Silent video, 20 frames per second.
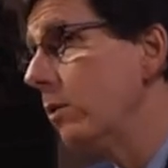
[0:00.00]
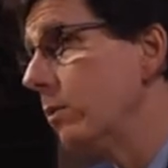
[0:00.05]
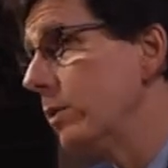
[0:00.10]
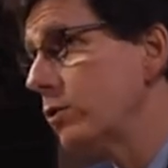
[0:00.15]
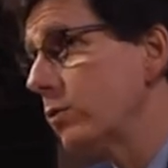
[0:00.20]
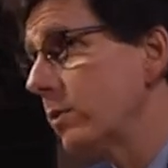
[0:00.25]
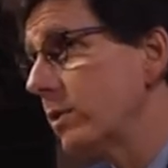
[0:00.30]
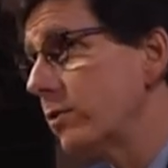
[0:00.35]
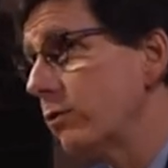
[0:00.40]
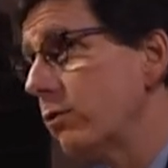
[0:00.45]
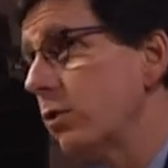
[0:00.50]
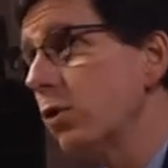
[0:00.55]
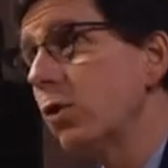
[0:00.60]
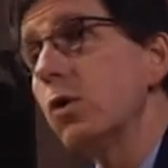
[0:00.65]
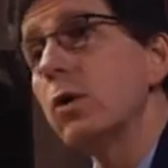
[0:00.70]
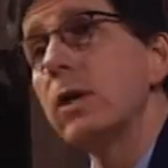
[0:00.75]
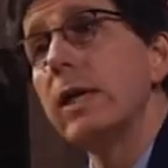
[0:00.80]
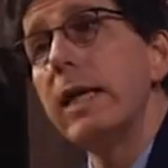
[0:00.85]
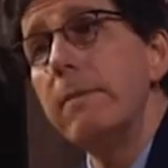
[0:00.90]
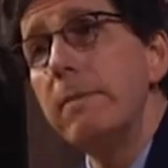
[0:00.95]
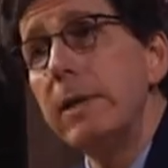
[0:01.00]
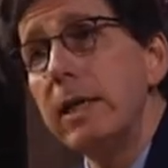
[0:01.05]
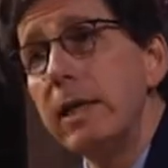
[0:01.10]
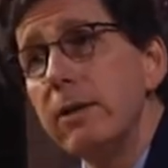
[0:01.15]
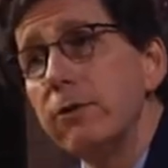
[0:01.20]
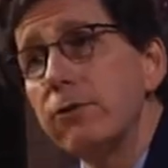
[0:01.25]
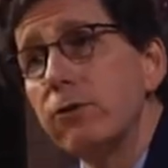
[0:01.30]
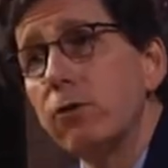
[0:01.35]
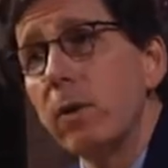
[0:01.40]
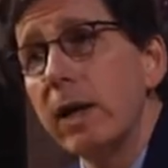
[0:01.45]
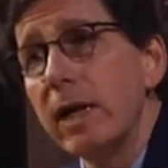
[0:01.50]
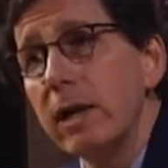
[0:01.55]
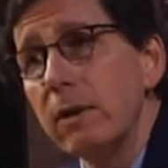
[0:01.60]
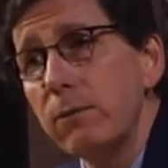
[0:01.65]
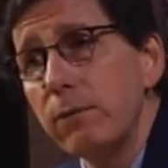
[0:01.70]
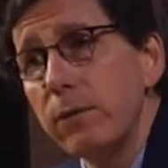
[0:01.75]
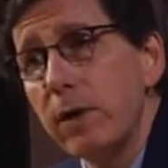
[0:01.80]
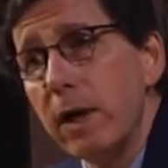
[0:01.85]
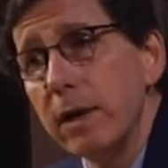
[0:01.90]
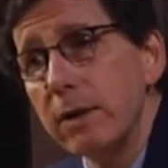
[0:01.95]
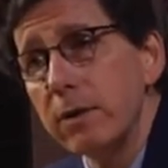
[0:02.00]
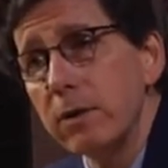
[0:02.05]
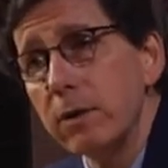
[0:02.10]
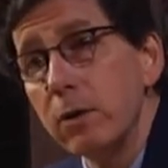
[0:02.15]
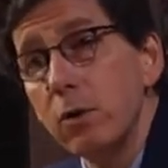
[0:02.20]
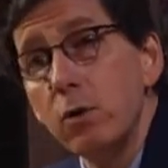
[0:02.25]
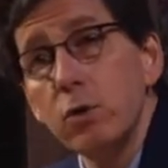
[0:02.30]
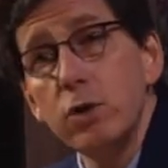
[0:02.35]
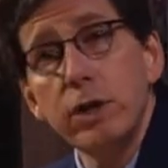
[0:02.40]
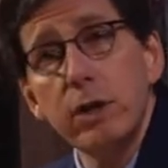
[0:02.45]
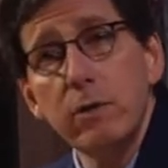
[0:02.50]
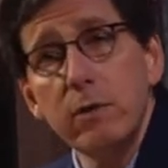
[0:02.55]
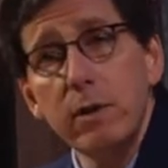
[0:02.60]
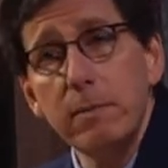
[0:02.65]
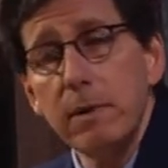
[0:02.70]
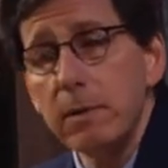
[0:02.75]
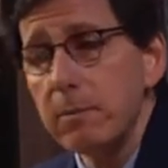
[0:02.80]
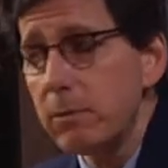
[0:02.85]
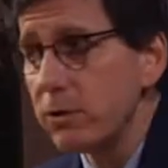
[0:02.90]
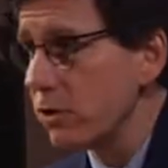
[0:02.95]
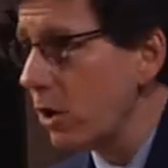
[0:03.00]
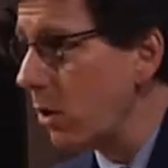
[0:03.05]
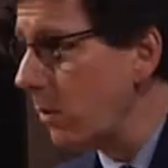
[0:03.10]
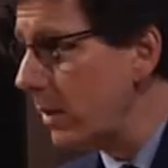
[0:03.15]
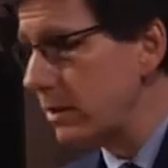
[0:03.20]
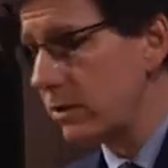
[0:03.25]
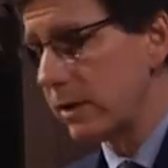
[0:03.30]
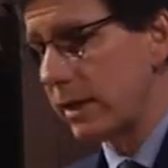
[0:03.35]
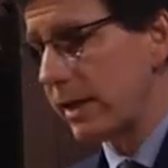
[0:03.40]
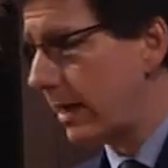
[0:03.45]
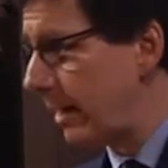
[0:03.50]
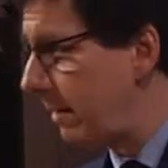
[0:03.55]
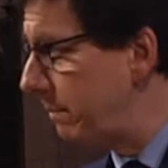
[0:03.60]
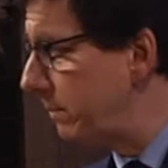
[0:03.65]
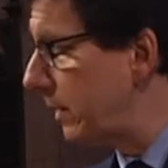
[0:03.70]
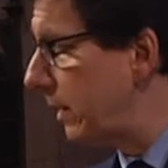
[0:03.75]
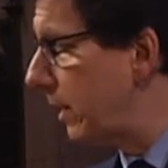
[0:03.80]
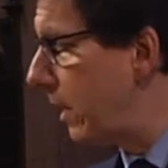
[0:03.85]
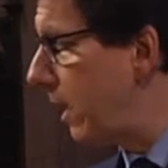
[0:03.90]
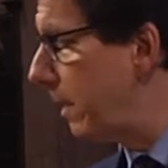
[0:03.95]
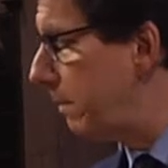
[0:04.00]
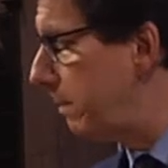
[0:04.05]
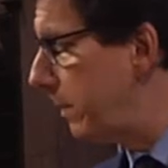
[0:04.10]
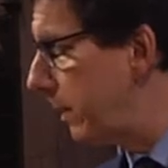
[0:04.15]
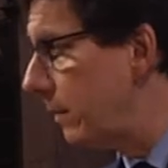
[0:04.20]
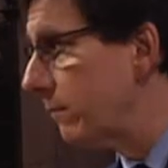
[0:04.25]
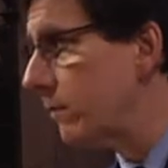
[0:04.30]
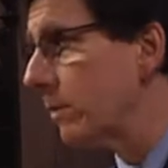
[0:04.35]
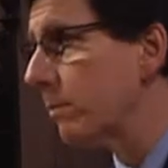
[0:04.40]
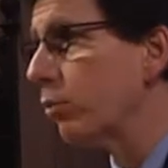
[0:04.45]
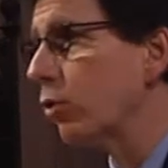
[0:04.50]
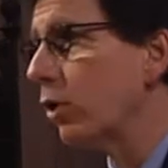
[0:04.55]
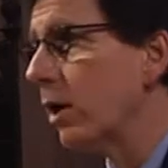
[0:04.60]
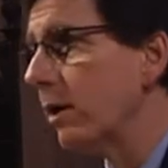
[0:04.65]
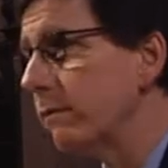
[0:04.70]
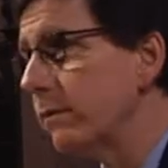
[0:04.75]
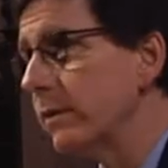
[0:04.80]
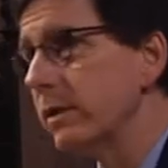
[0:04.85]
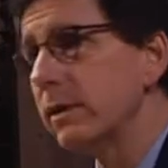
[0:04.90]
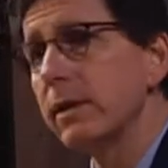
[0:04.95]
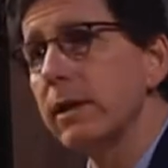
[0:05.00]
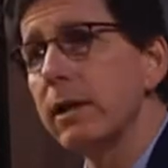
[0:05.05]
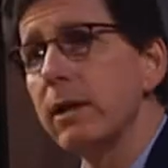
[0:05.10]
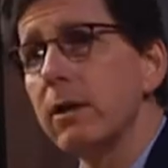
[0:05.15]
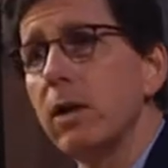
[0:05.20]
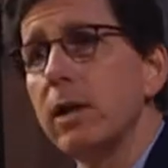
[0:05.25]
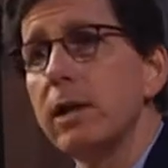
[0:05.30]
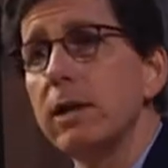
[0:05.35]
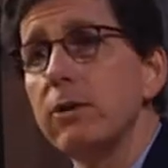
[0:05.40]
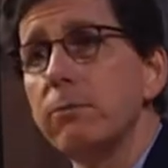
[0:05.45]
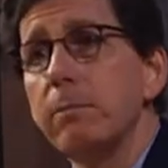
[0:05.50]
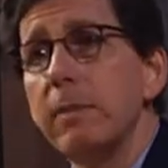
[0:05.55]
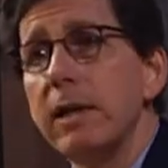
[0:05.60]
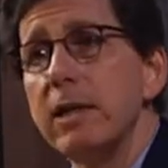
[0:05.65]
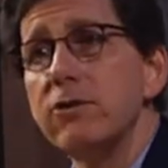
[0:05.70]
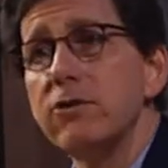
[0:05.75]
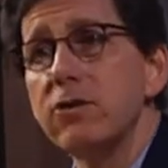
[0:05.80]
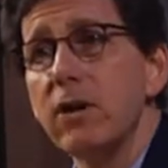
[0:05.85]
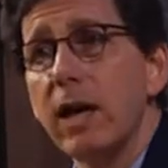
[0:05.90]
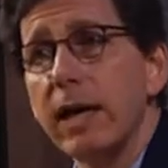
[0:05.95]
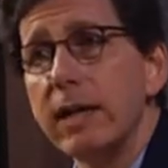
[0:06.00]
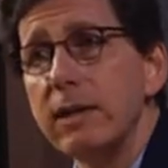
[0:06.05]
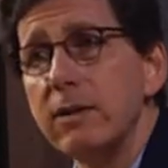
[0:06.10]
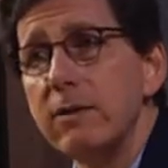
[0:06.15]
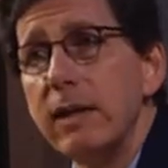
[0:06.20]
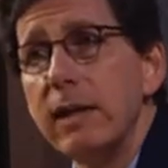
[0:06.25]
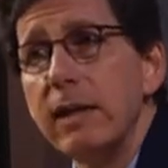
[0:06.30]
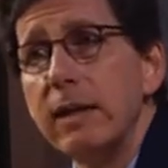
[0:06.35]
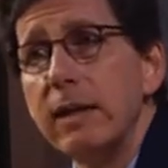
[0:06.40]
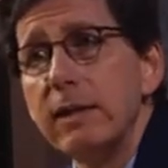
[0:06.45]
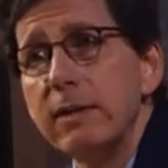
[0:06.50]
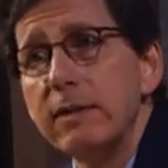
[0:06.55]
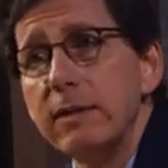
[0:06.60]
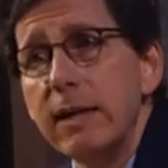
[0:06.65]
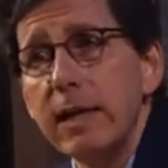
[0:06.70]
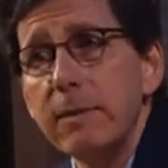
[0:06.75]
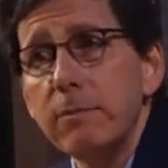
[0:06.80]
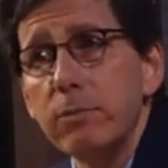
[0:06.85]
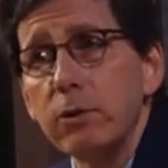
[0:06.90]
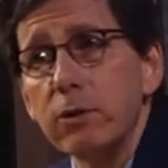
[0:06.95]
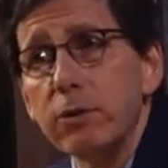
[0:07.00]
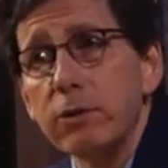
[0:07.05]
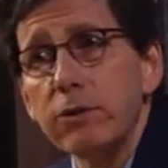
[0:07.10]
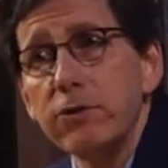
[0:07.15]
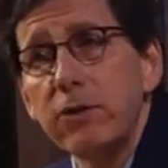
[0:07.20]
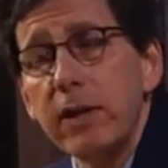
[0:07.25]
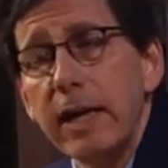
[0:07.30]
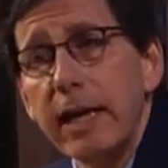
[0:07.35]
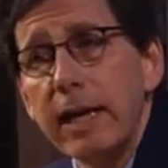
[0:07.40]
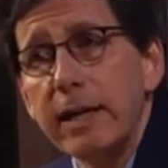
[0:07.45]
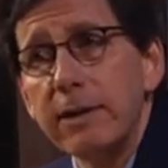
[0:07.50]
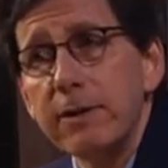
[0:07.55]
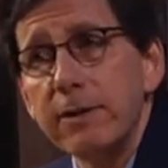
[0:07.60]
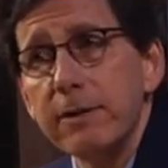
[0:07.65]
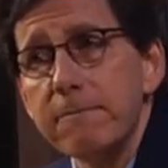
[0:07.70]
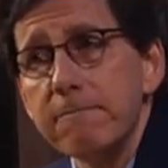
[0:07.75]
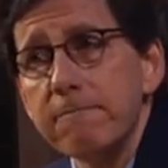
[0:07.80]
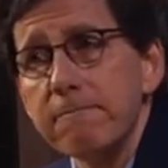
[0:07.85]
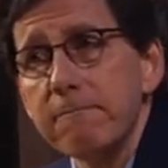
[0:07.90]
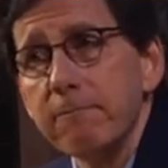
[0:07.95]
which was through her Lebanese grandfather, who she remembers always had kept a copy of the Prophet there on his bedside table or stand.